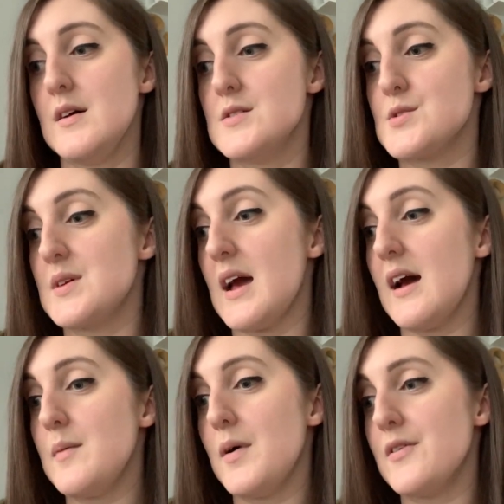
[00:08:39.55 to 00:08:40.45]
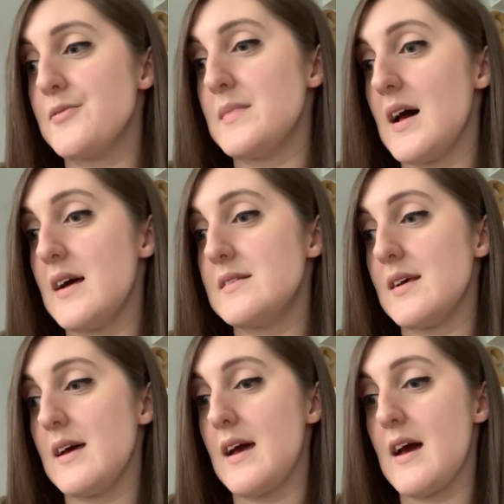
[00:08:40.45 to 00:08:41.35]
So yeah, apart from that,
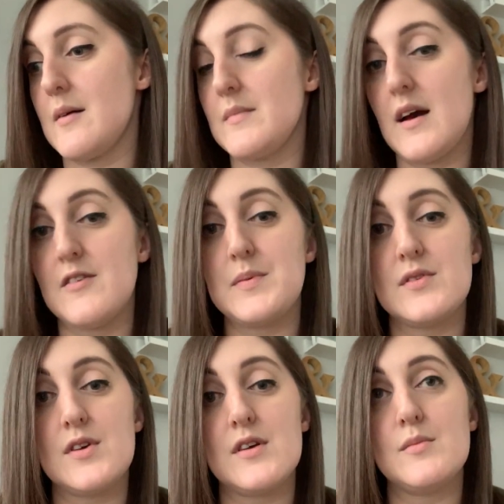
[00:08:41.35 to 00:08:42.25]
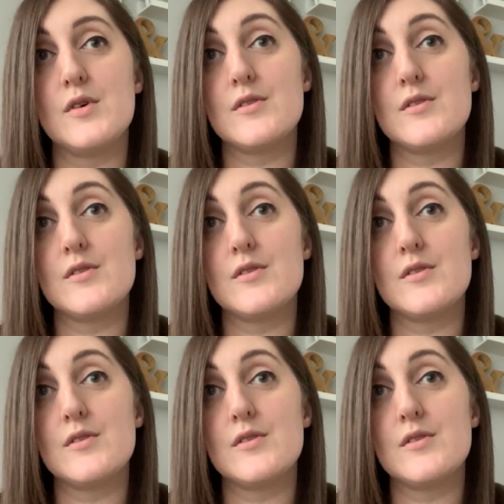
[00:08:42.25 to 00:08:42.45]
I've been doing more